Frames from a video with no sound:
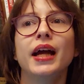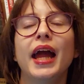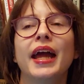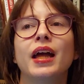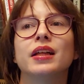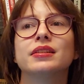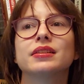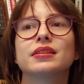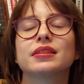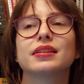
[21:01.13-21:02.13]

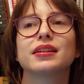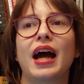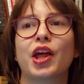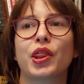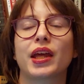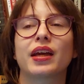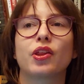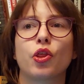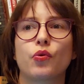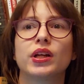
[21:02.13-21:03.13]
And I think
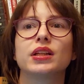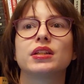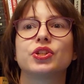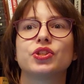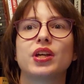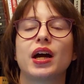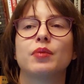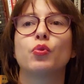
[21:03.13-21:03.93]
in thrillers, I'm